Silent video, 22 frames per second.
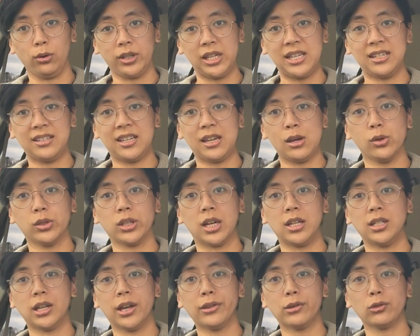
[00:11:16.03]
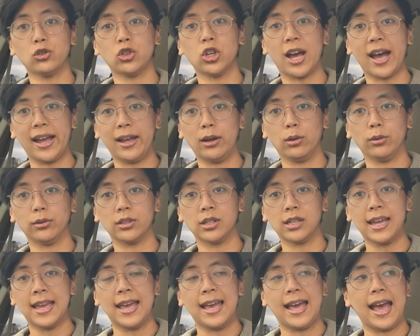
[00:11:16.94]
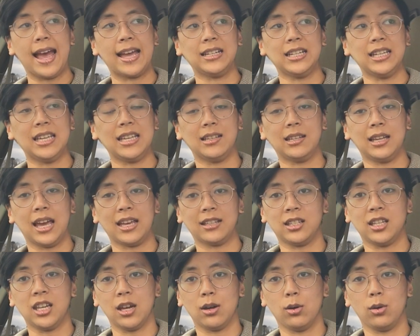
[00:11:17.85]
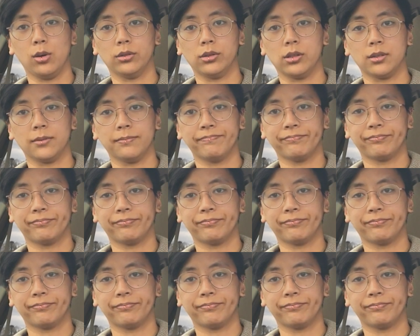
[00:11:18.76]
He's killed another child, and he has killed